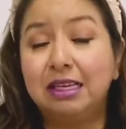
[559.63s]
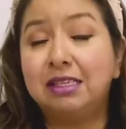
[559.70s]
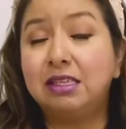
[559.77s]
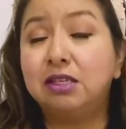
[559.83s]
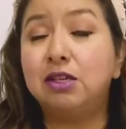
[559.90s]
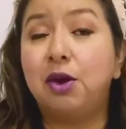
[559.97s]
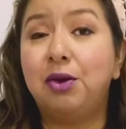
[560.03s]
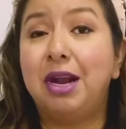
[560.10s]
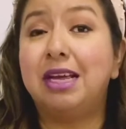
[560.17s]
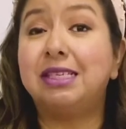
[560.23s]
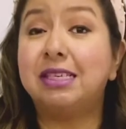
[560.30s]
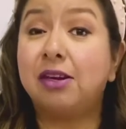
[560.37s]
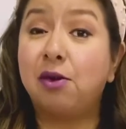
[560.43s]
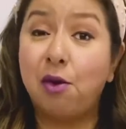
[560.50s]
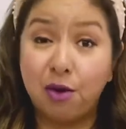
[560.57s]
known as the
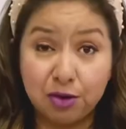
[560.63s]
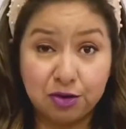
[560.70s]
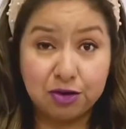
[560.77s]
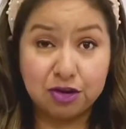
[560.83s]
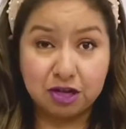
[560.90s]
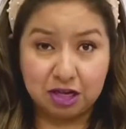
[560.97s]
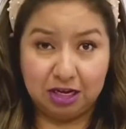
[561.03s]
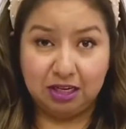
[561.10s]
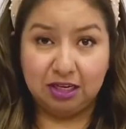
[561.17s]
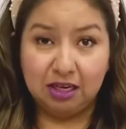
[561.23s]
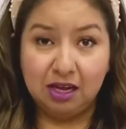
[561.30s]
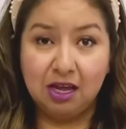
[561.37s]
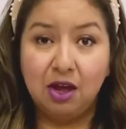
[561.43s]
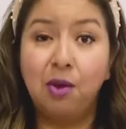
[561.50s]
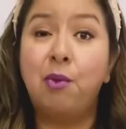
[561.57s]
quarter sheet,
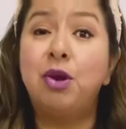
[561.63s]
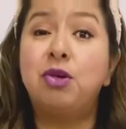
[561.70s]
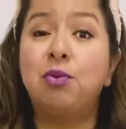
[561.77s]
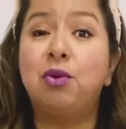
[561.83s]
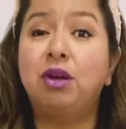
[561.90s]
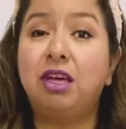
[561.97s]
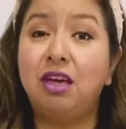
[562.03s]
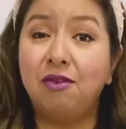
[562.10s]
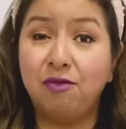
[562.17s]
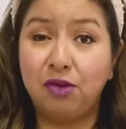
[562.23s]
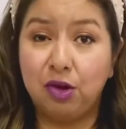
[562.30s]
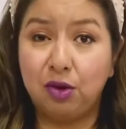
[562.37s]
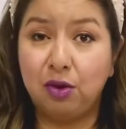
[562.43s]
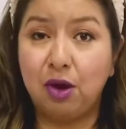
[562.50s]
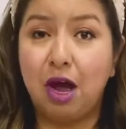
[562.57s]
which will give
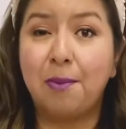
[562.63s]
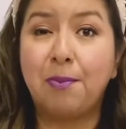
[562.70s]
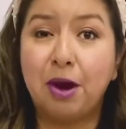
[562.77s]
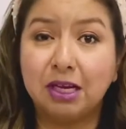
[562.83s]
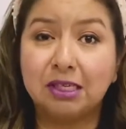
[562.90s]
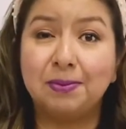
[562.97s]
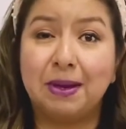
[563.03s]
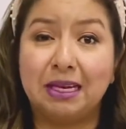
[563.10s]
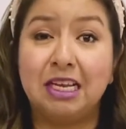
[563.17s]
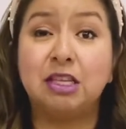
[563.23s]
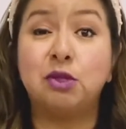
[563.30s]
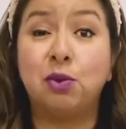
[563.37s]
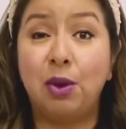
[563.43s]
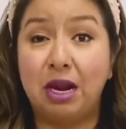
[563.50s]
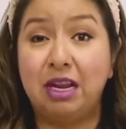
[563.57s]
you approximately
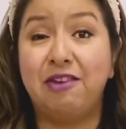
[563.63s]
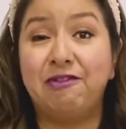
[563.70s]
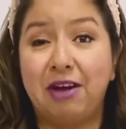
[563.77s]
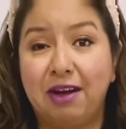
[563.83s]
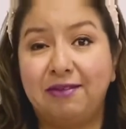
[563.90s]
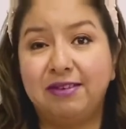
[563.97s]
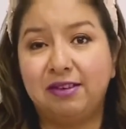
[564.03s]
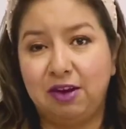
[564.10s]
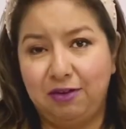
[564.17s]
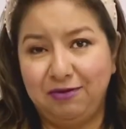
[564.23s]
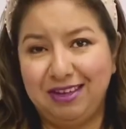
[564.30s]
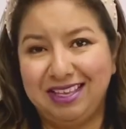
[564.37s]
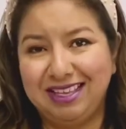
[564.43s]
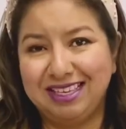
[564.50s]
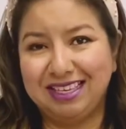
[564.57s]
25 servings,
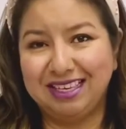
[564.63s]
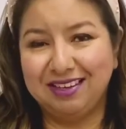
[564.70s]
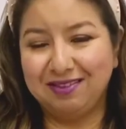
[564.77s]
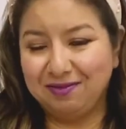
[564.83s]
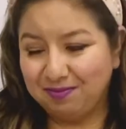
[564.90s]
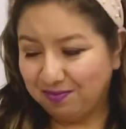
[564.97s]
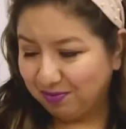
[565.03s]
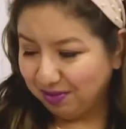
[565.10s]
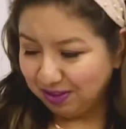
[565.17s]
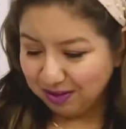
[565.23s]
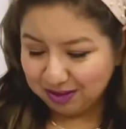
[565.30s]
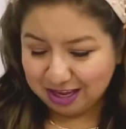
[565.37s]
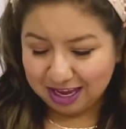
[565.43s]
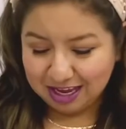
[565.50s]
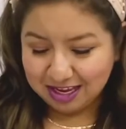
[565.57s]

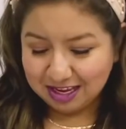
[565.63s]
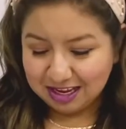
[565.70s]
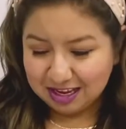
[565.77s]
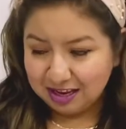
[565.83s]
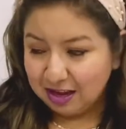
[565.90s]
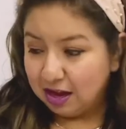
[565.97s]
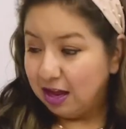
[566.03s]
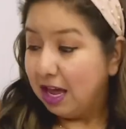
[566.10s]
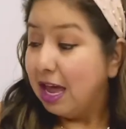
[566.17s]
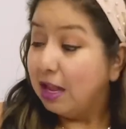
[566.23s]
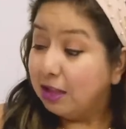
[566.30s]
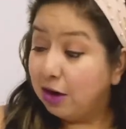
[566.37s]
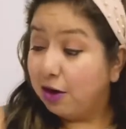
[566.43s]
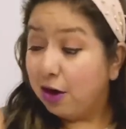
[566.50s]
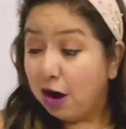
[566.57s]
okay?
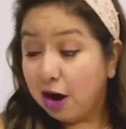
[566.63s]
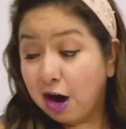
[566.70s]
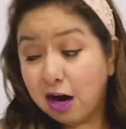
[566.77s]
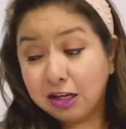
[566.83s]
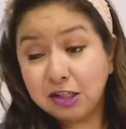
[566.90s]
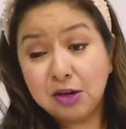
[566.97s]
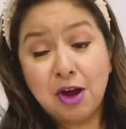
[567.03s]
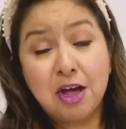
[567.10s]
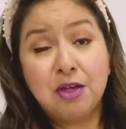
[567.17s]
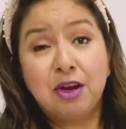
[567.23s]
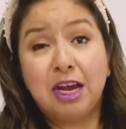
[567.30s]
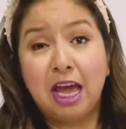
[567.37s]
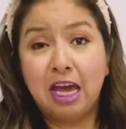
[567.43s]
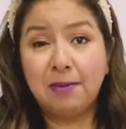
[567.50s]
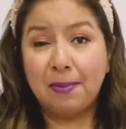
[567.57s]
There are also other
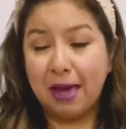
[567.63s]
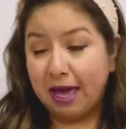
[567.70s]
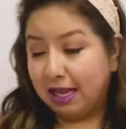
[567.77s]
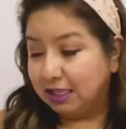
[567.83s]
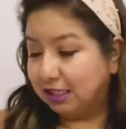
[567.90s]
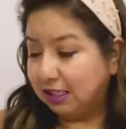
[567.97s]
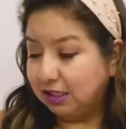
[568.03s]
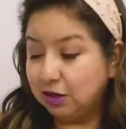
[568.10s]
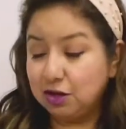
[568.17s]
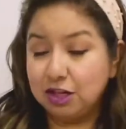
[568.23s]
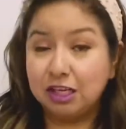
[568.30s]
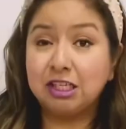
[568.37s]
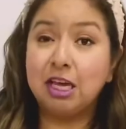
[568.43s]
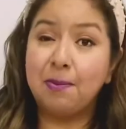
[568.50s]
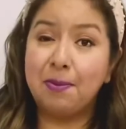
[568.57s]
cake pans, so
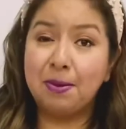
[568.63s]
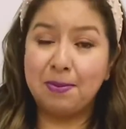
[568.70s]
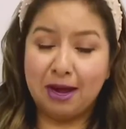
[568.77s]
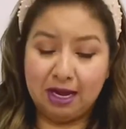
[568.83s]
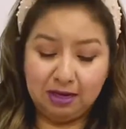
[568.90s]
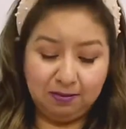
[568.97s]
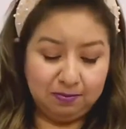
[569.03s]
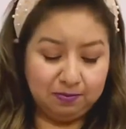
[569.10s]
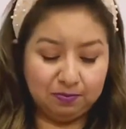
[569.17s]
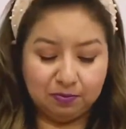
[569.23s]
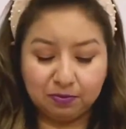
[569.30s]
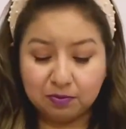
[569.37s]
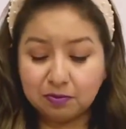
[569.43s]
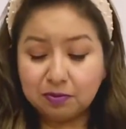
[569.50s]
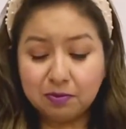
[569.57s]
just keep in mind,
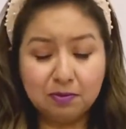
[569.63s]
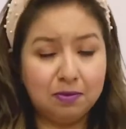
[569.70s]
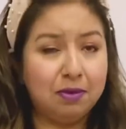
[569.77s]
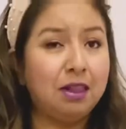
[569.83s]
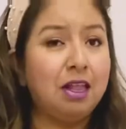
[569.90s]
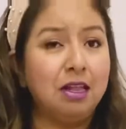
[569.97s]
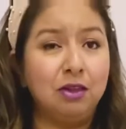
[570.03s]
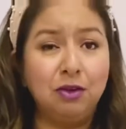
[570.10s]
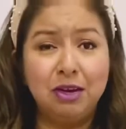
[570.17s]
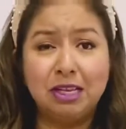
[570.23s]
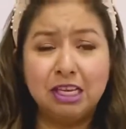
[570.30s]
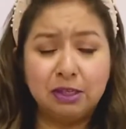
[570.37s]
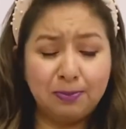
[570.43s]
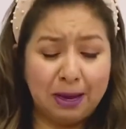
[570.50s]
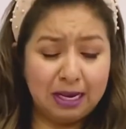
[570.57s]
during
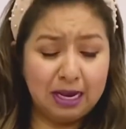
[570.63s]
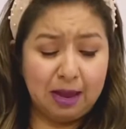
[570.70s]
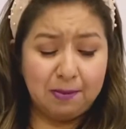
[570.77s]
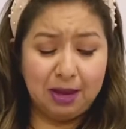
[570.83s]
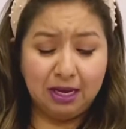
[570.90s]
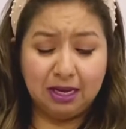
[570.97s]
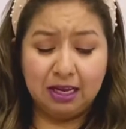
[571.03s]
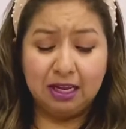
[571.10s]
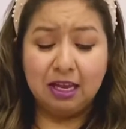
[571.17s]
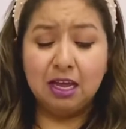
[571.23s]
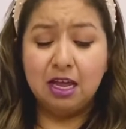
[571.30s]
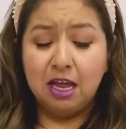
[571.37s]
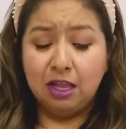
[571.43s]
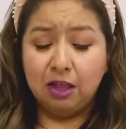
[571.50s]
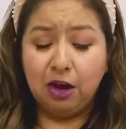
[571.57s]
this pandemic,
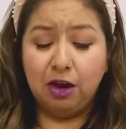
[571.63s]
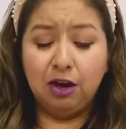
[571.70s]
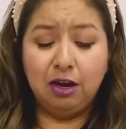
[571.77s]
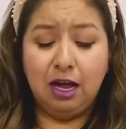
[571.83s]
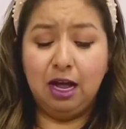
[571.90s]
the